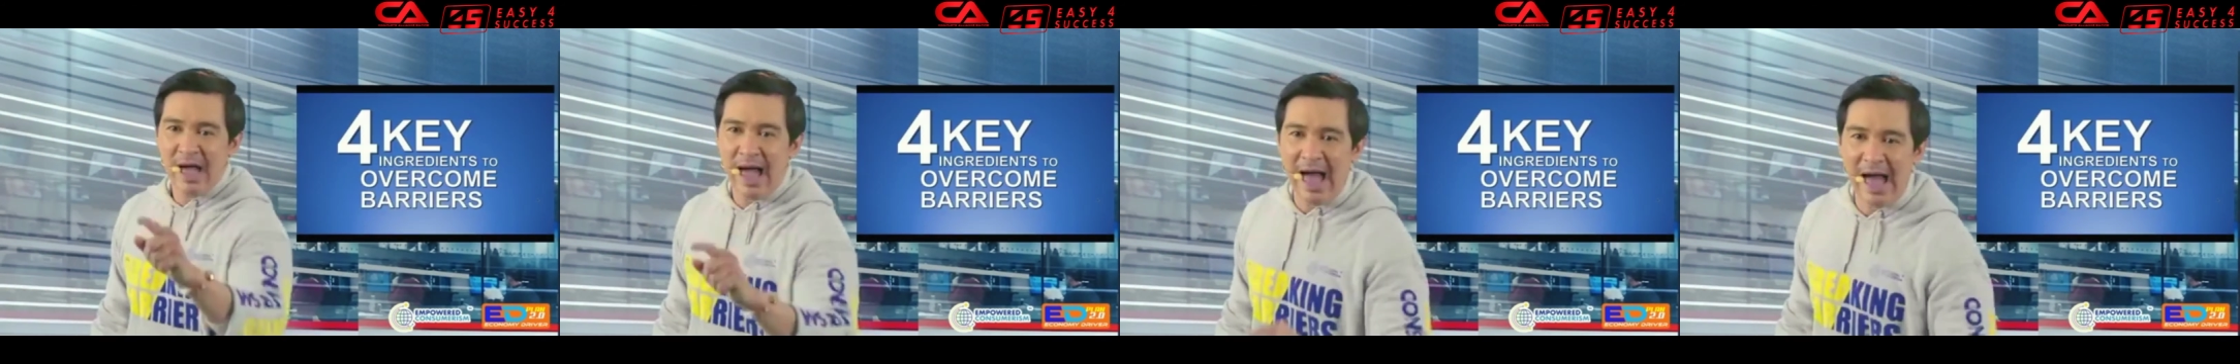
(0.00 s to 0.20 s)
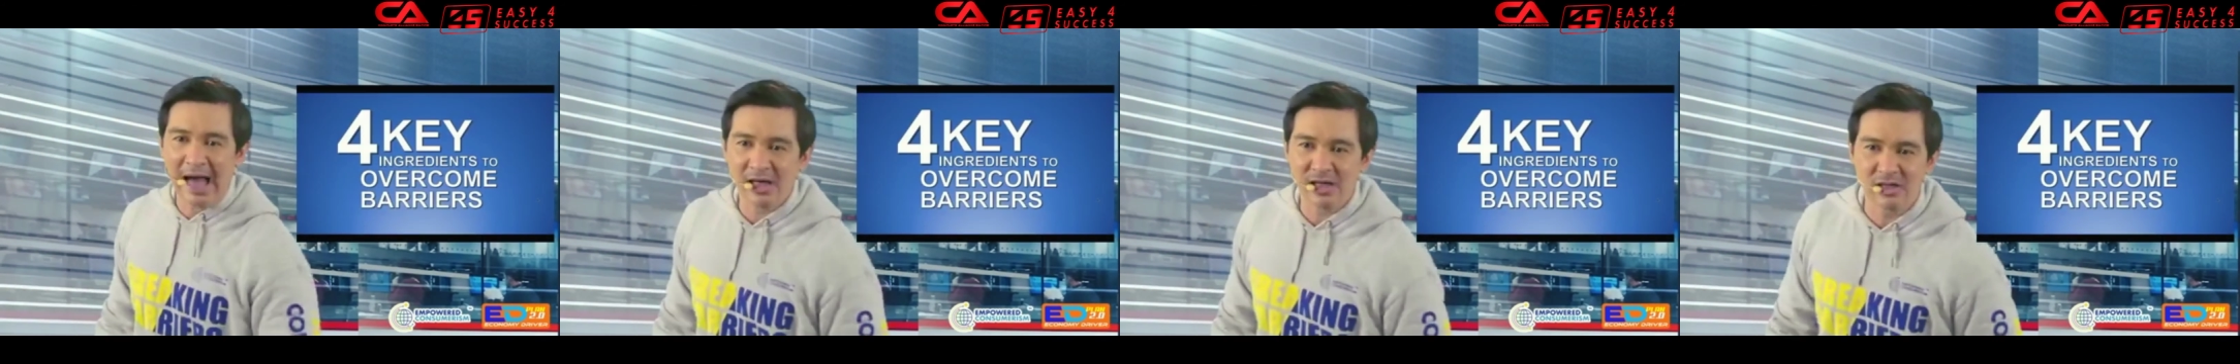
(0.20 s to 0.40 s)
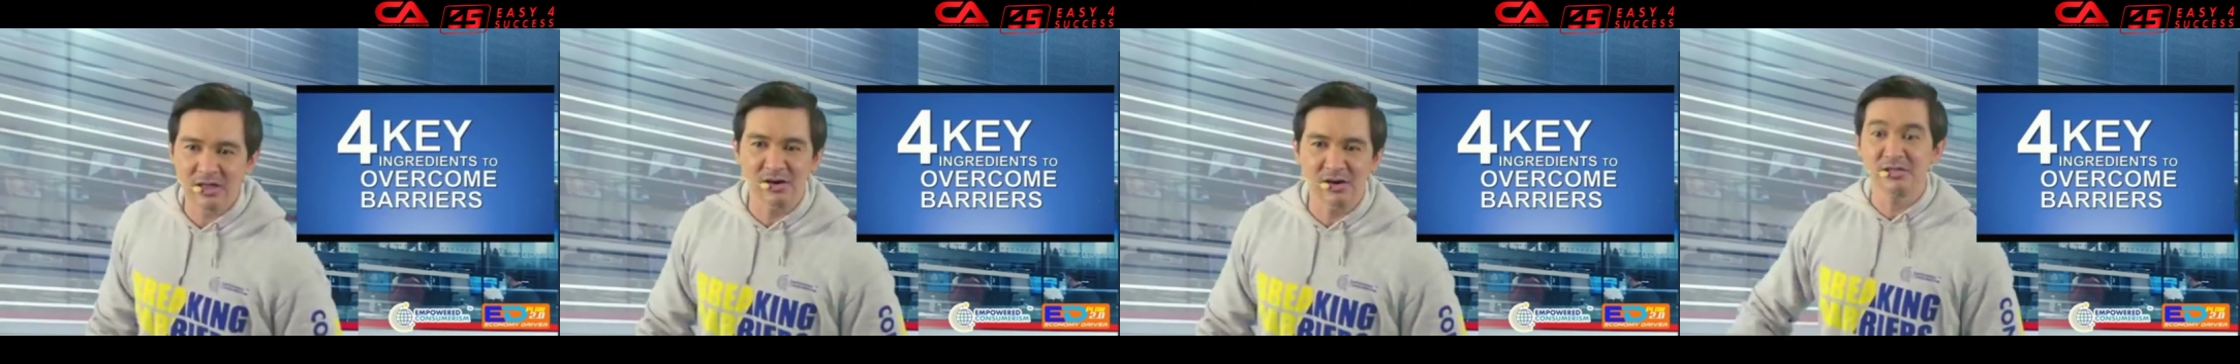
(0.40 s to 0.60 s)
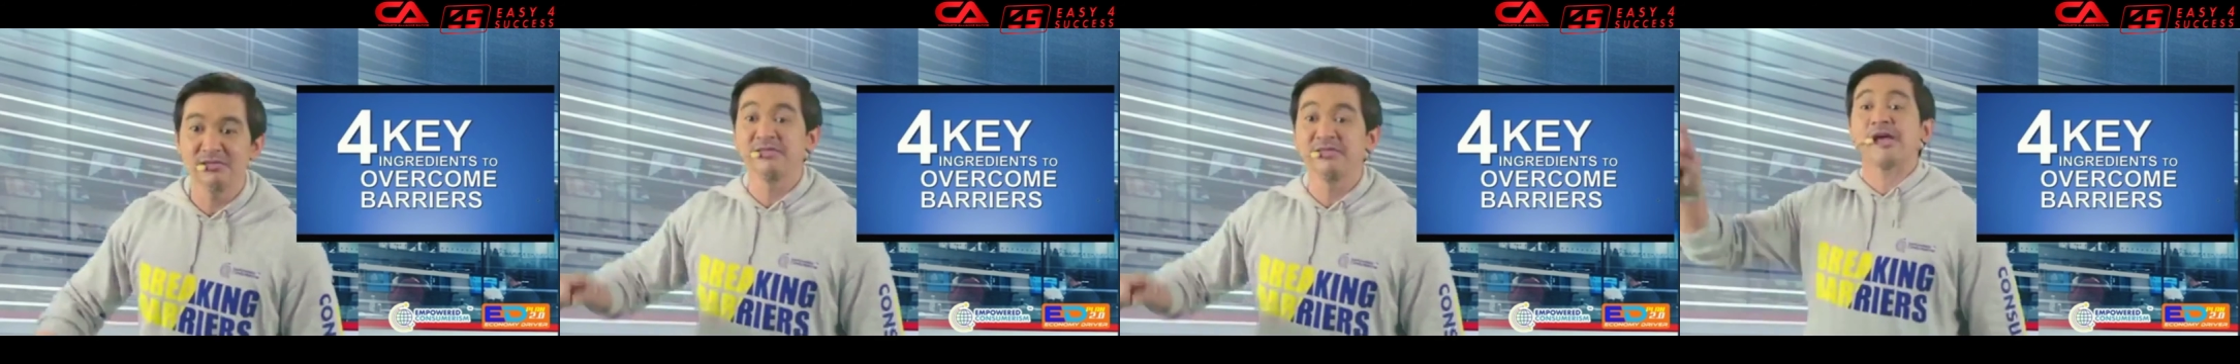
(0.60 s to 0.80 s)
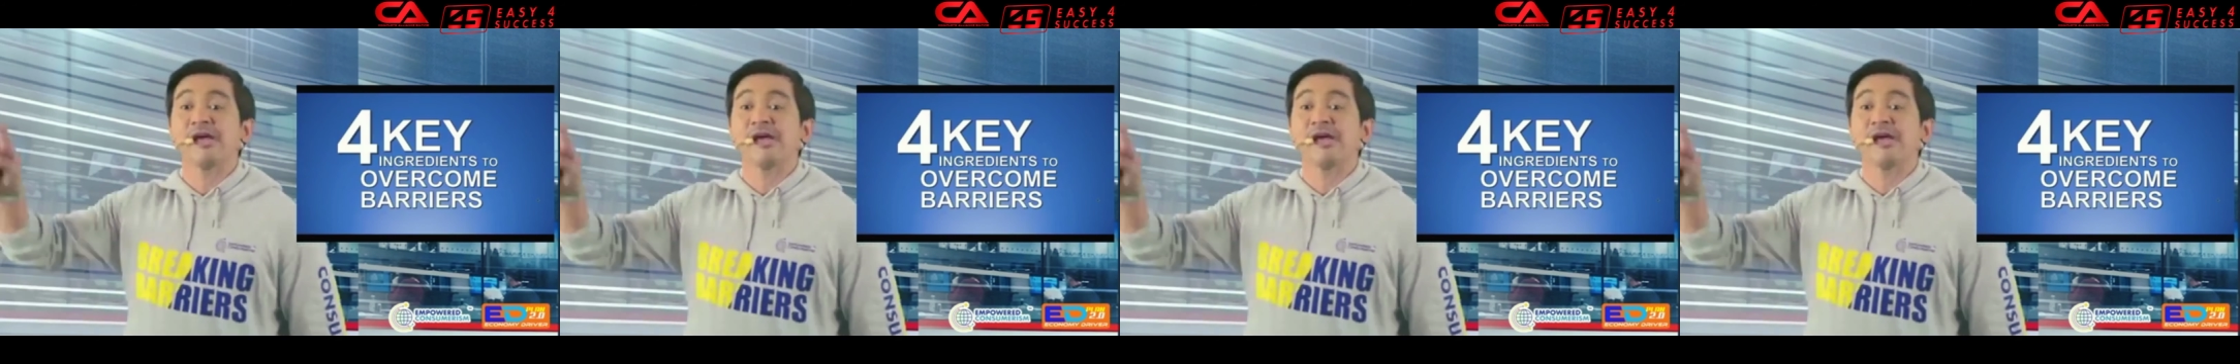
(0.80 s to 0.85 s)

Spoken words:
action